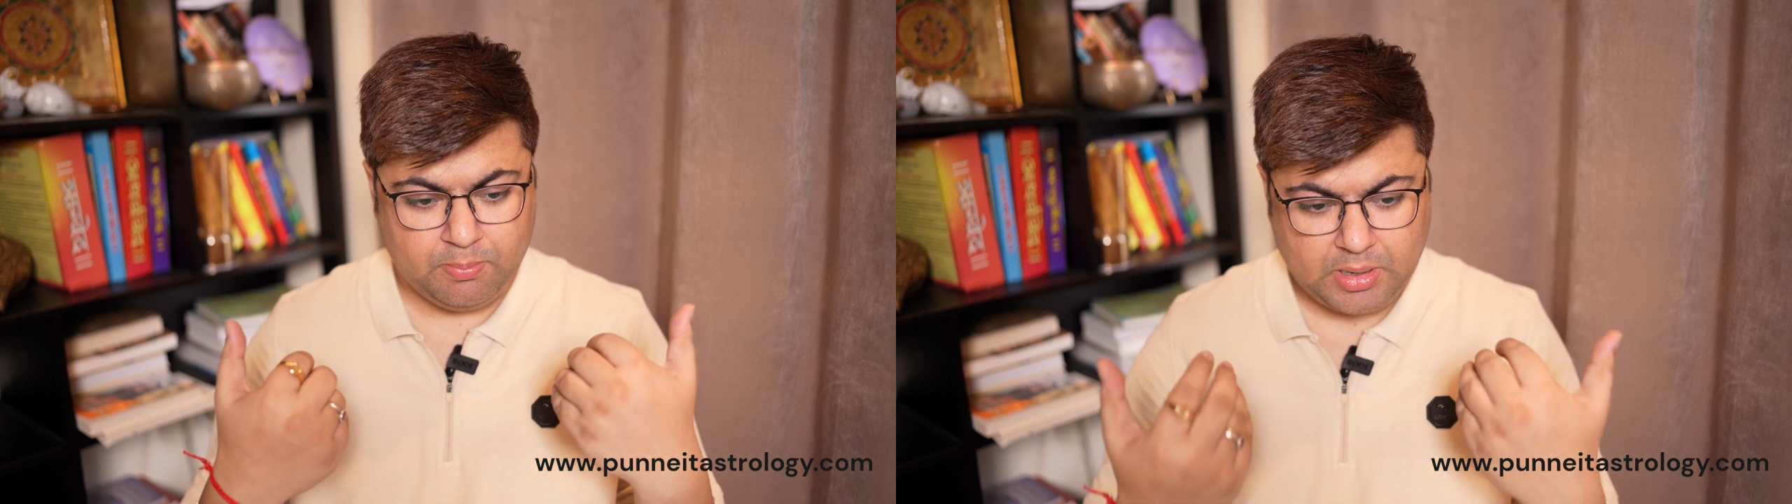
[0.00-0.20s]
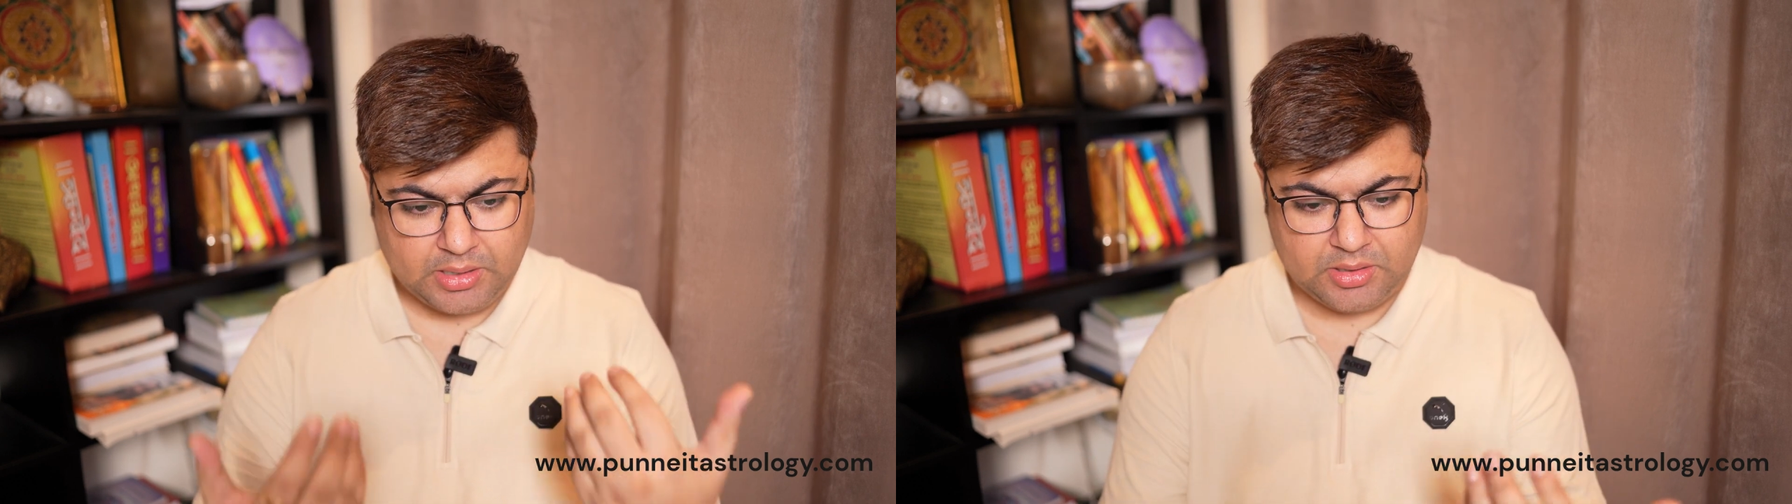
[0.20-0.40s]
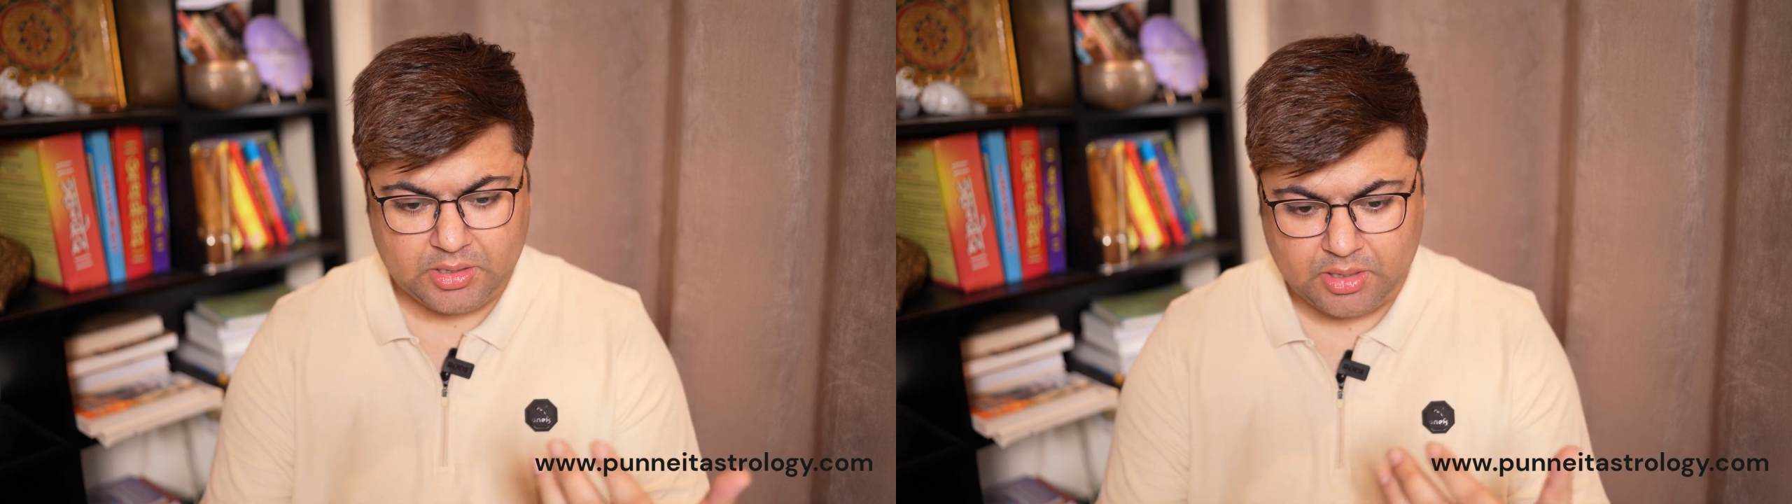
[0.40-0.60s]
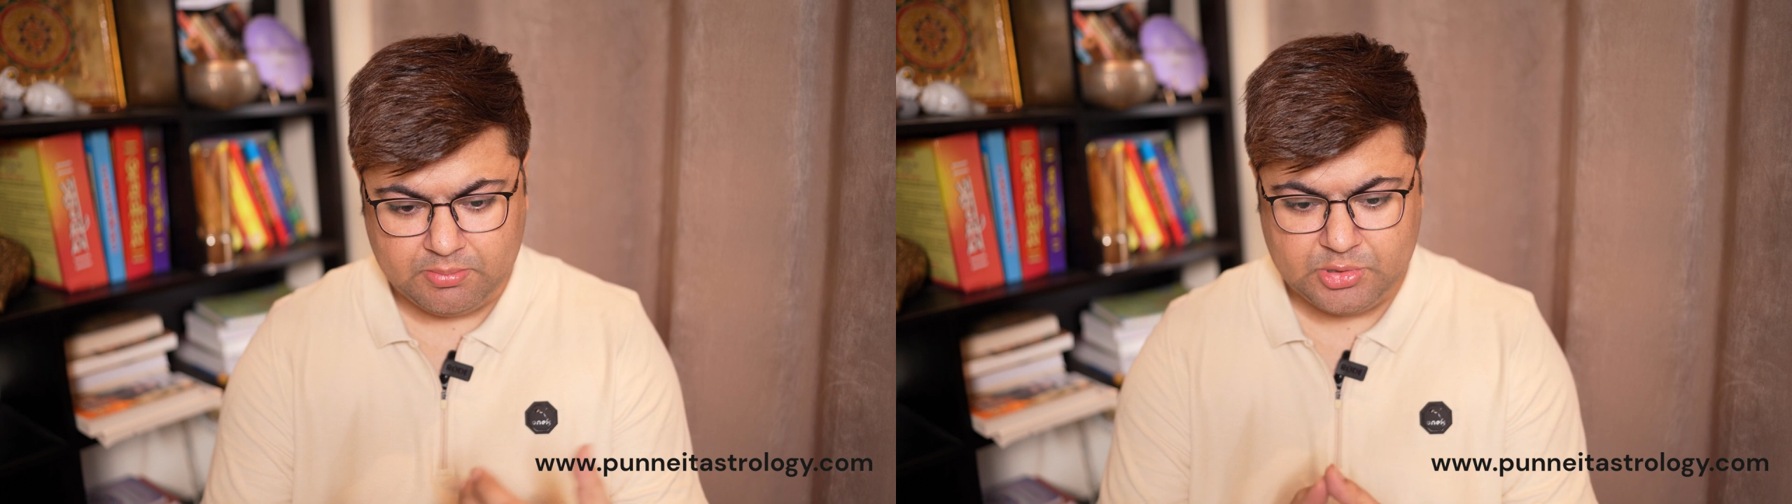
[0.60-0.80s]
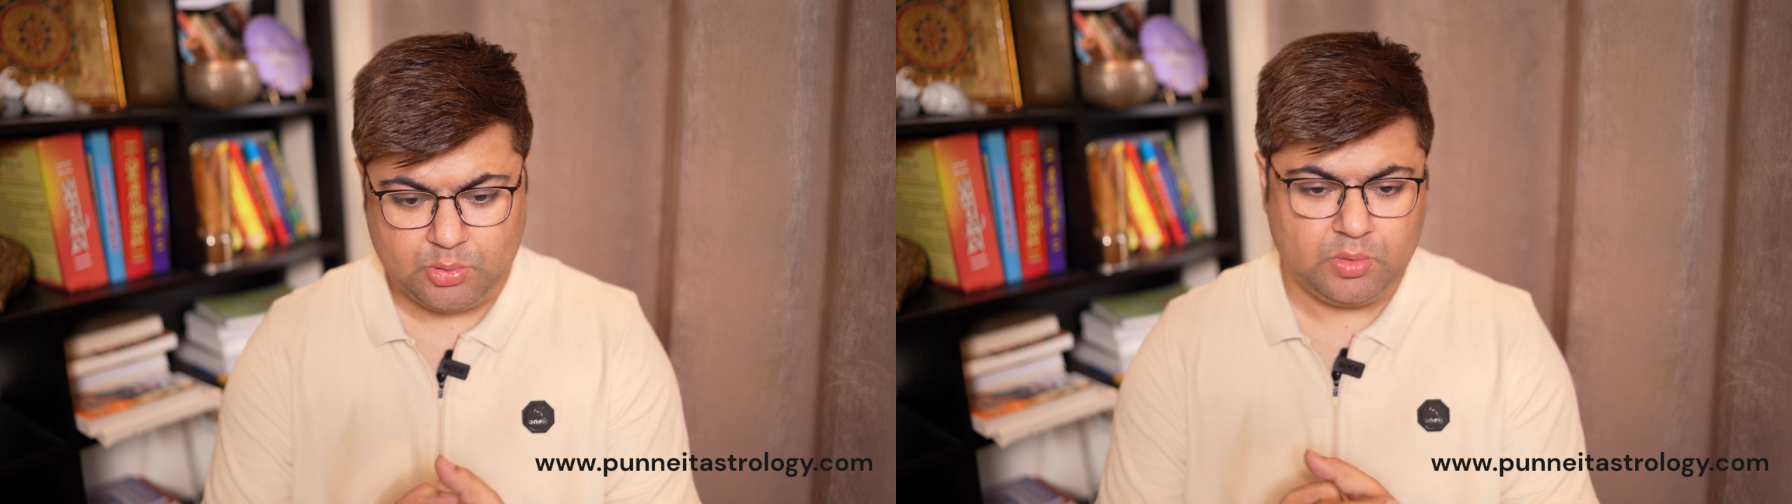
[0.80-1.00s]
partner
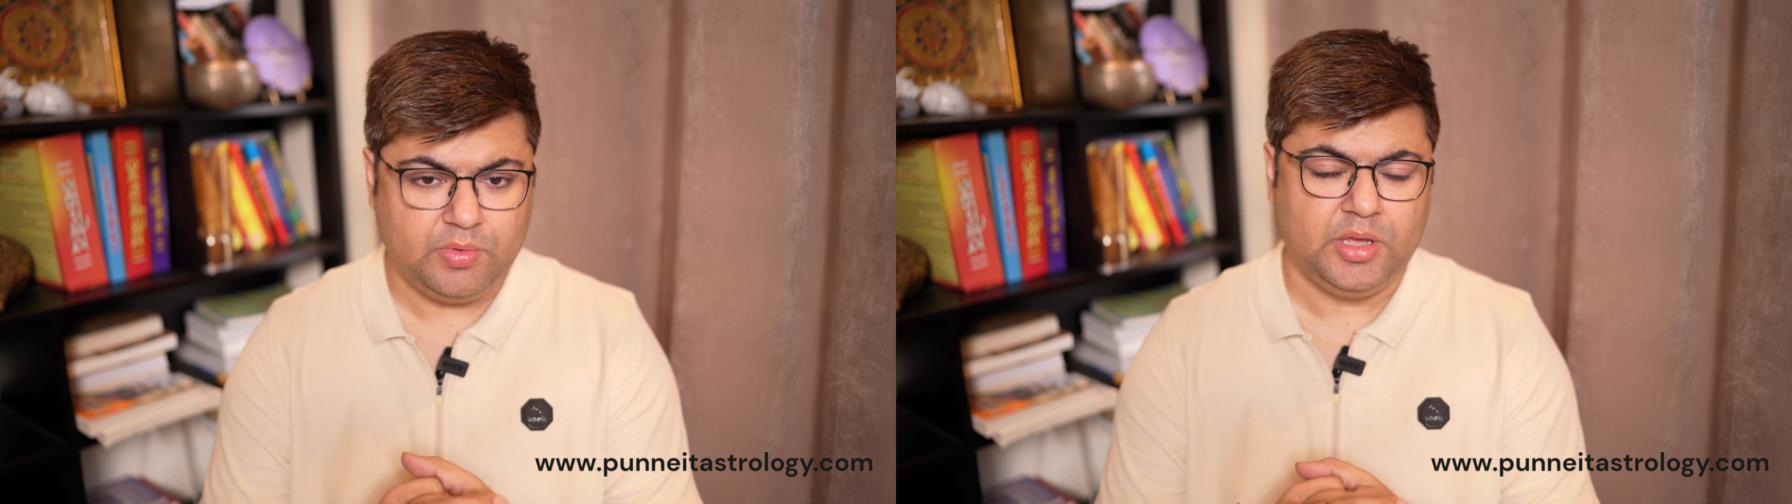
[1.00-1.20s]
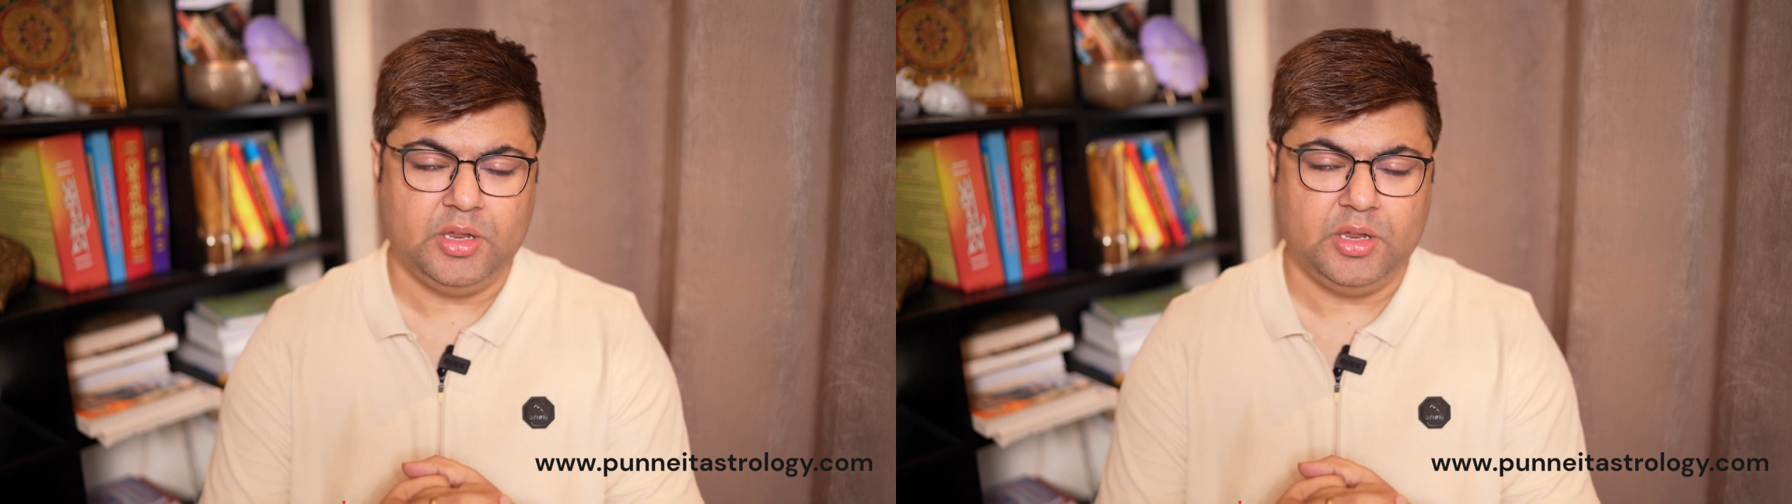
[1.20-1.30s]
comes your way,